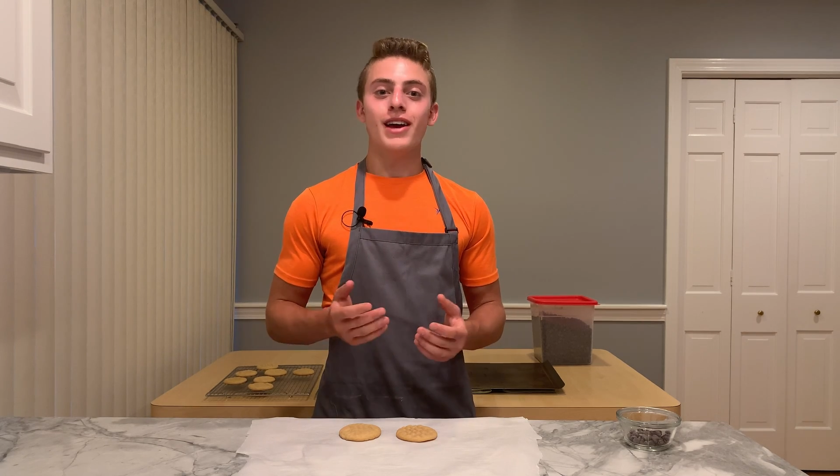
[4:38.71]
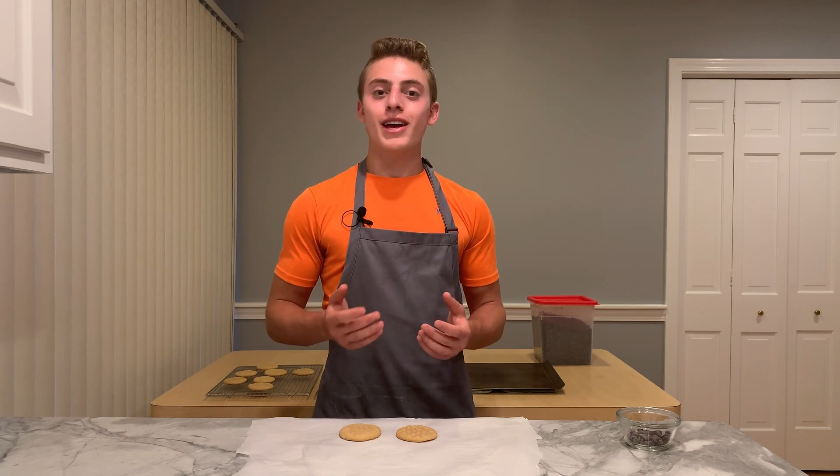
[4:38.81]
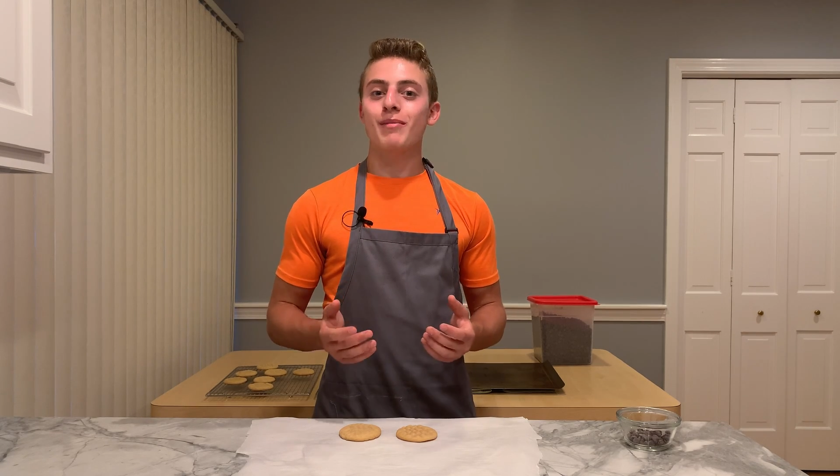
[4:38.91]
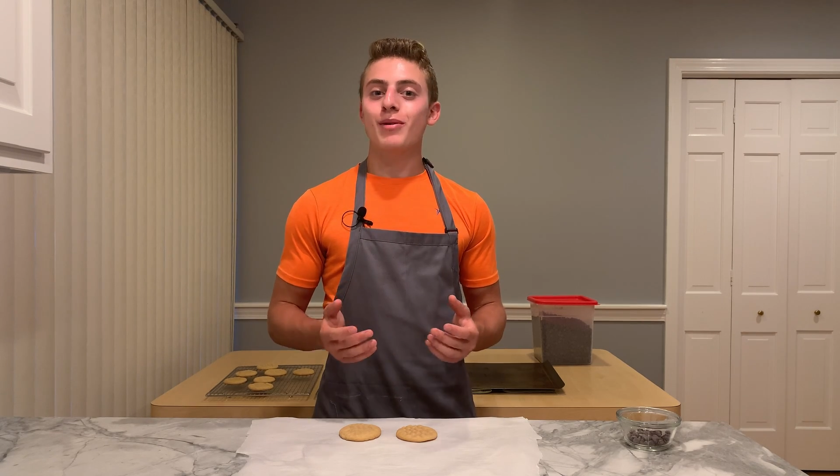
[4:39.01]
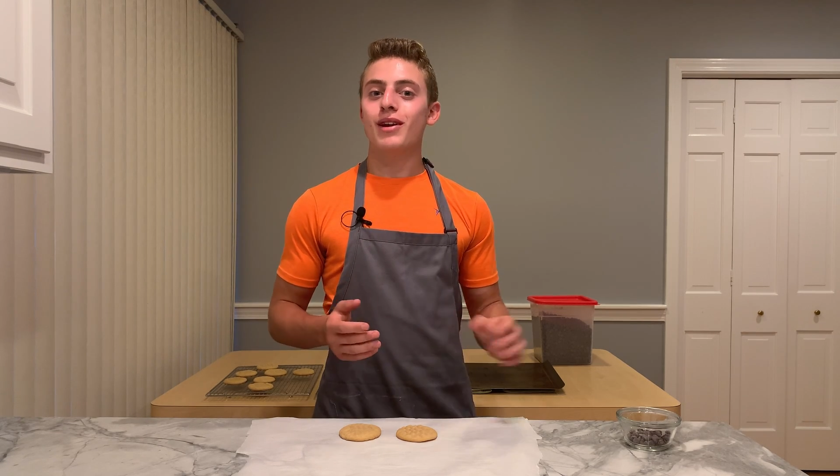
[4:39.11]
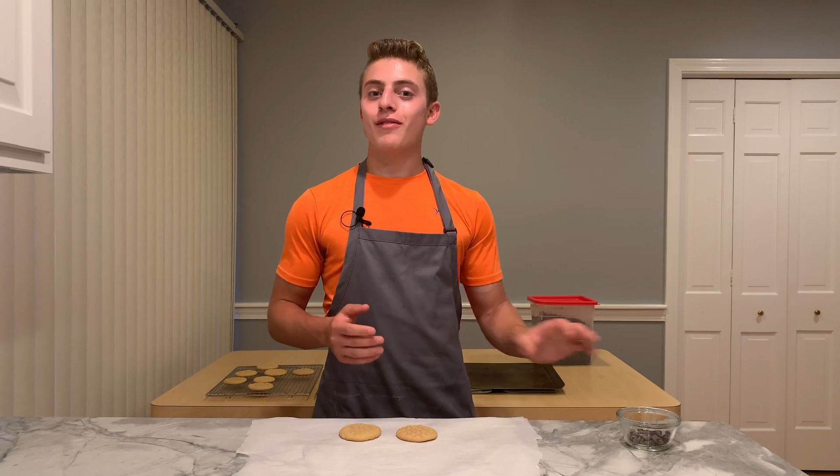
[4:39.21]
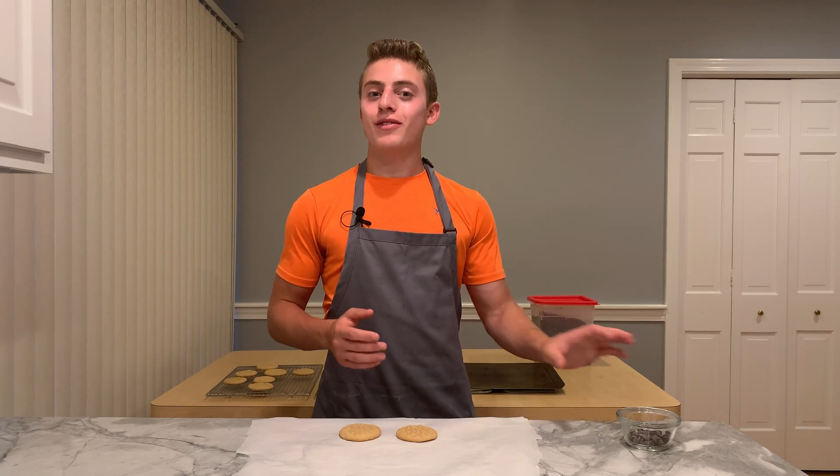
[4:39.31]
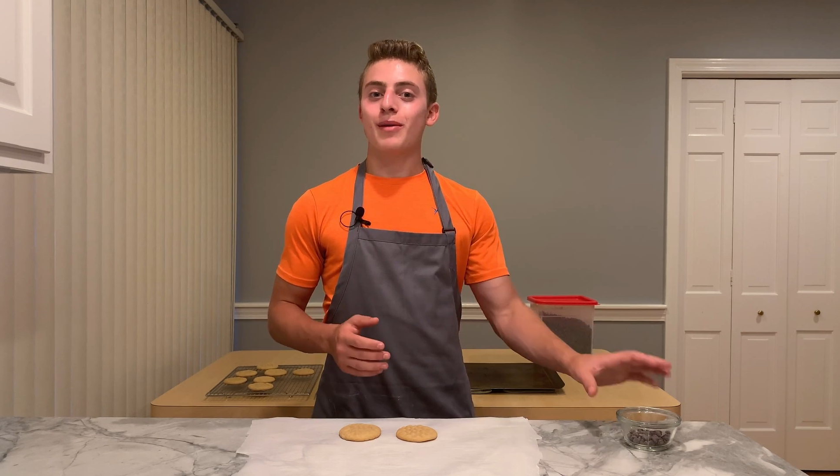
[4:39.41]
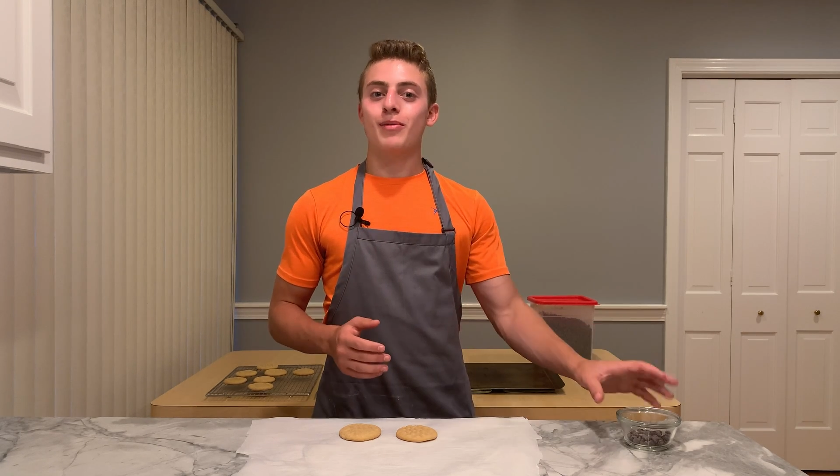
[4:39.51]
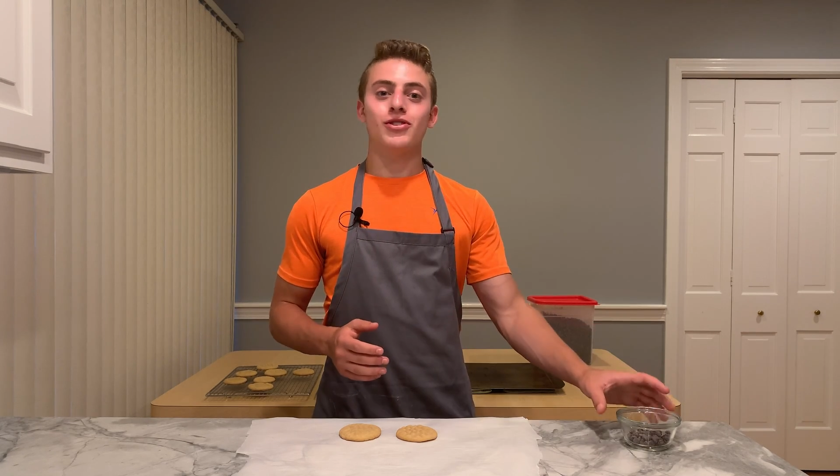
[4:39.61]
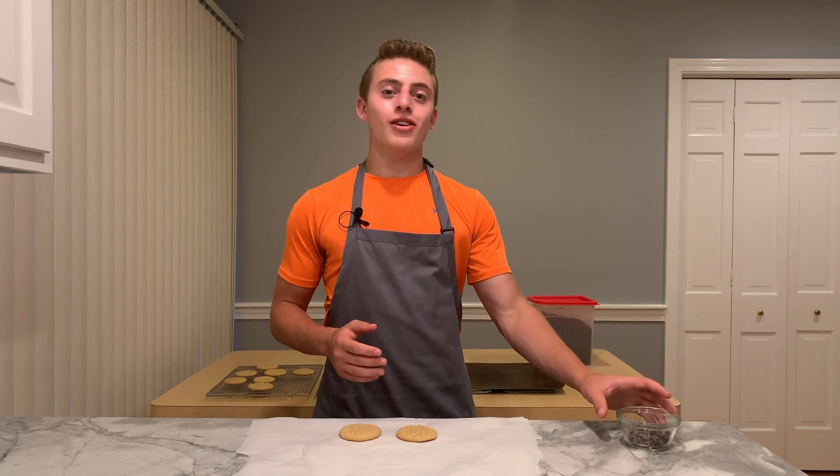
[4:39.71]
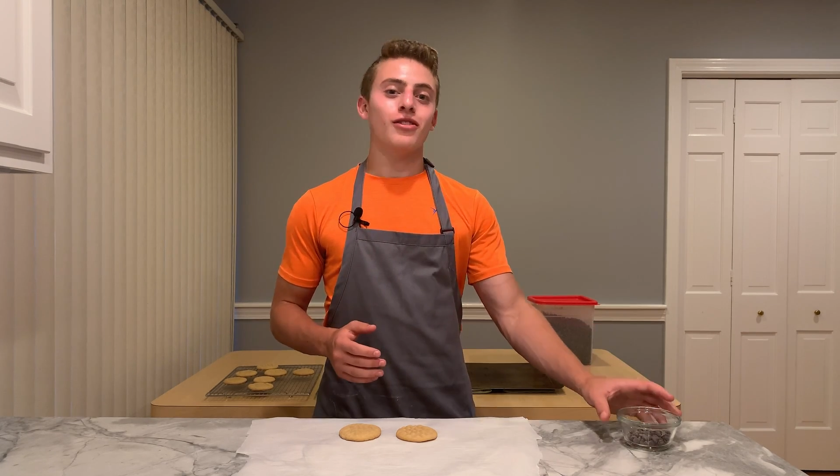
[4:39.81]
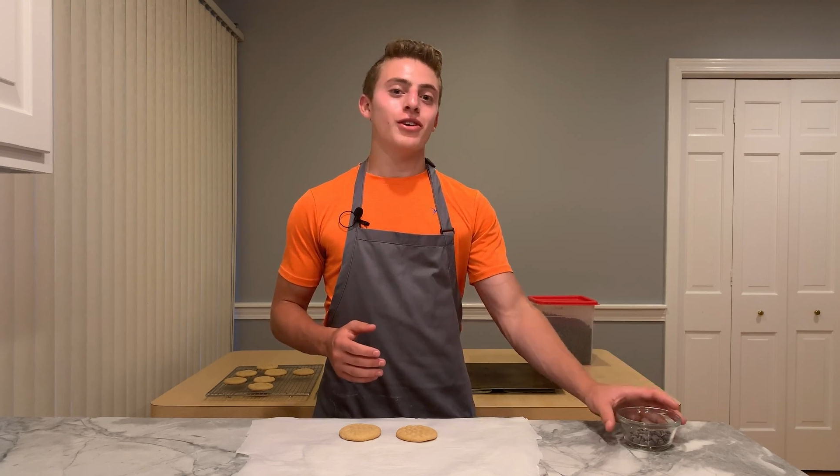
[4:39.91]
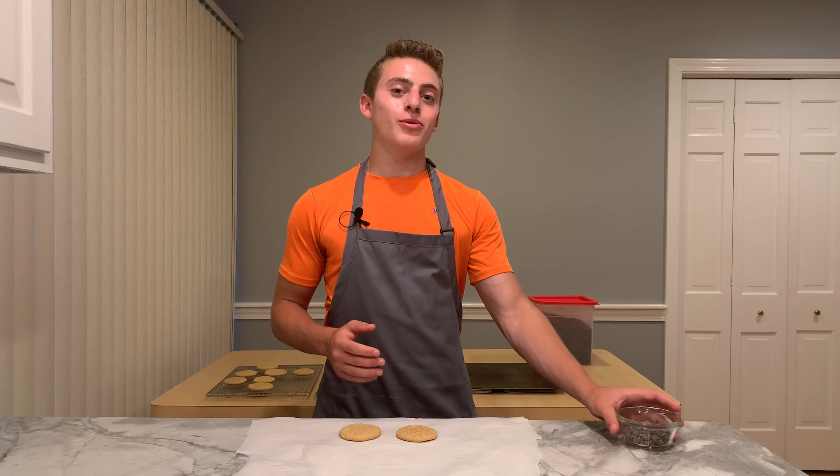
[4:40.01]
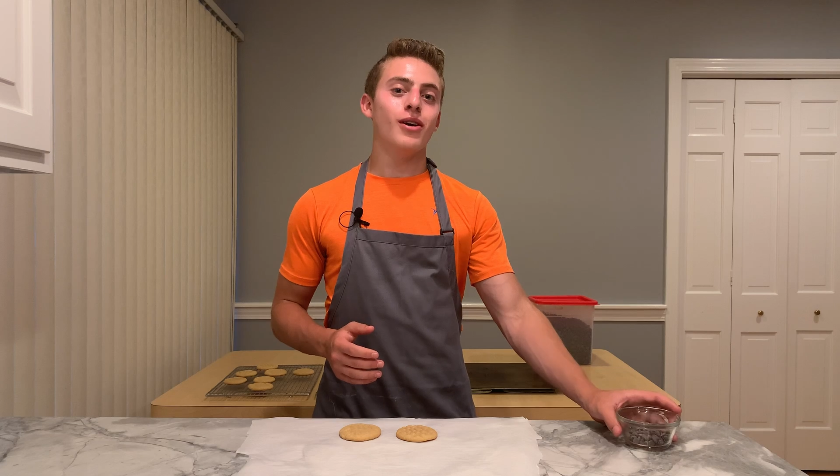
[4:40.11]
It can be whatever type of
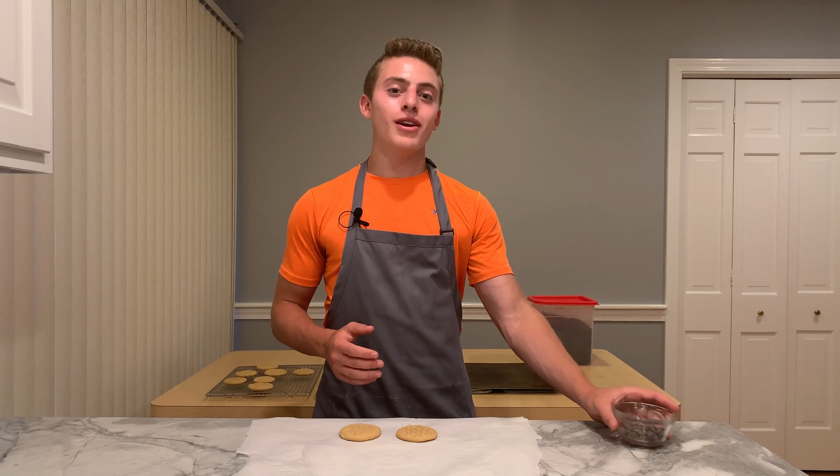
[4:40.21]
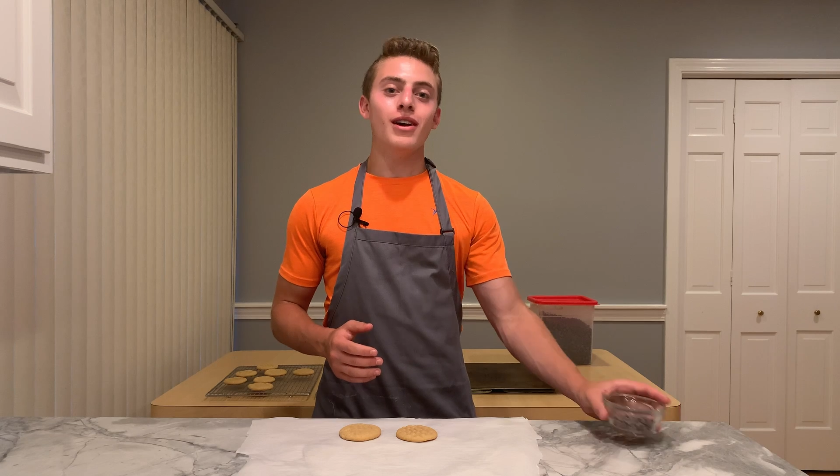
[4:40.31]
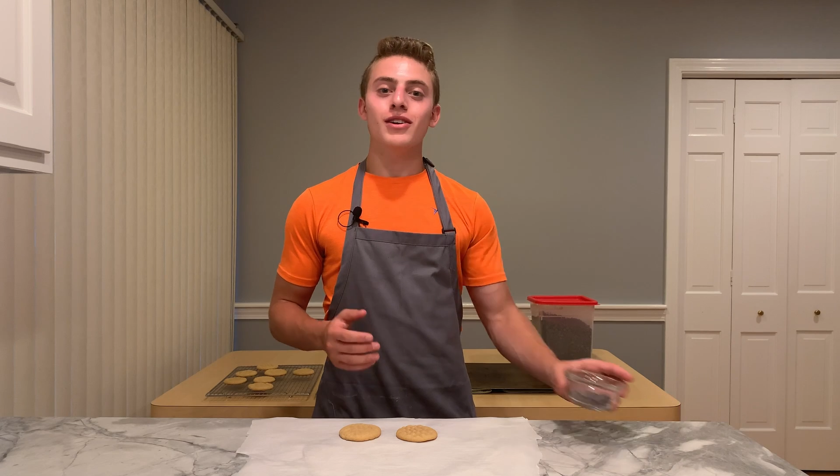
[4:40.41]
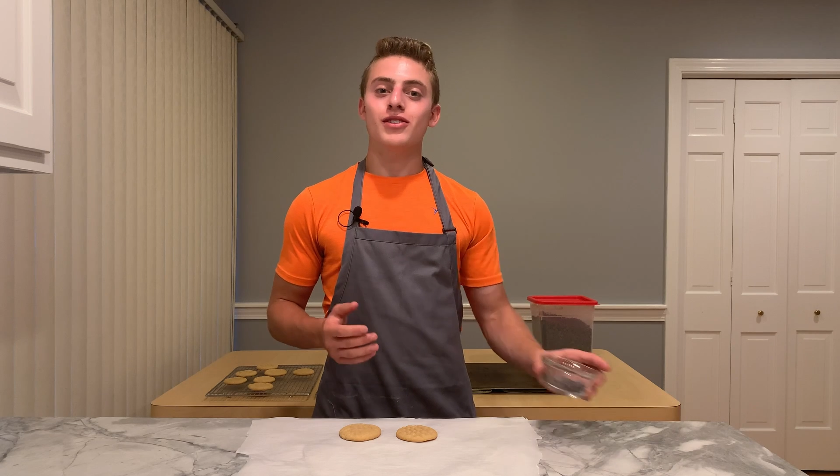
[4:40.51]
chocolate you want,